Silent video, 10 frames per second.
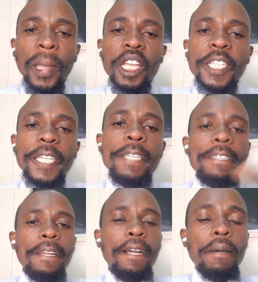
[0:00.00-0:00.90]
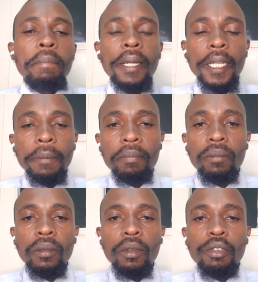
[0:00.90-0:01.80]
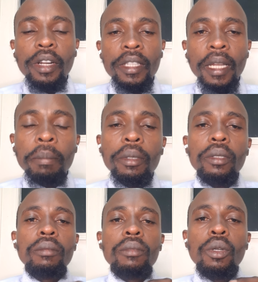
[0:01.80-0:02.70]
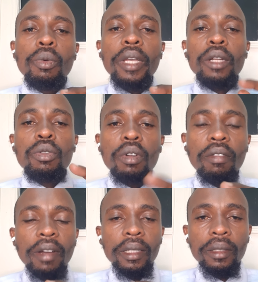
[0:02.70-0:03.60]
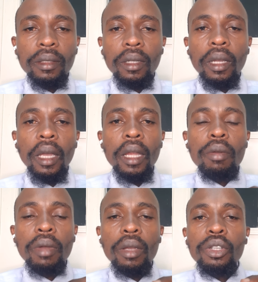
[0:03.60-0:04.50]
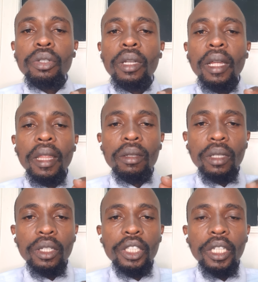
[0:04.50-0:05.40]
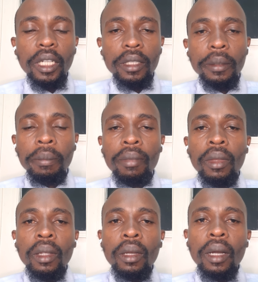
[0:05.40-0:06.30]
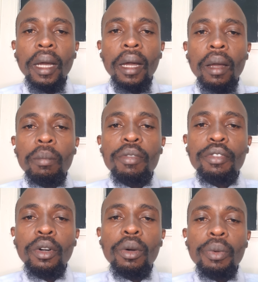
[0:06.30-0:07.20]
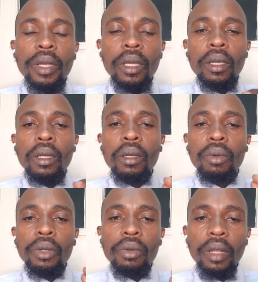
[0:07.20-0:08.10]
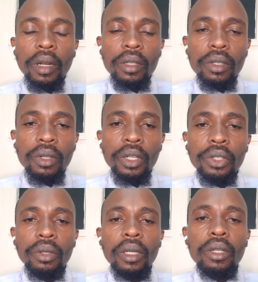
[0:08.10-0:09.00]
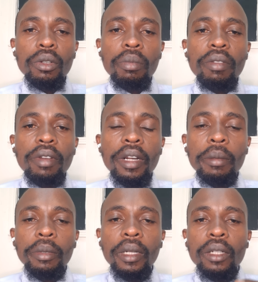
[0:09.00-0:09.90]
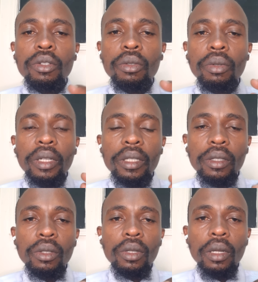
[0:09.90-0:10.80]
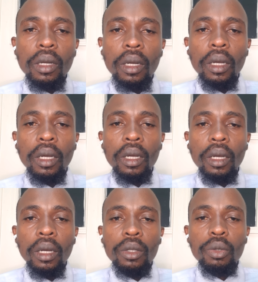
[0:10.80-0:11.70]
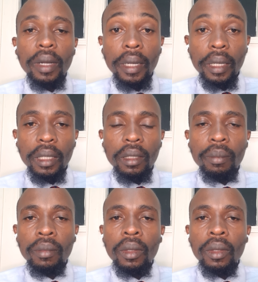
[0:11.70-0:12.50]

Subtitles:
shares in a company. For example, we are two of us and we are issuing 1,000 shares. Before we do the registration, it will be very important to agree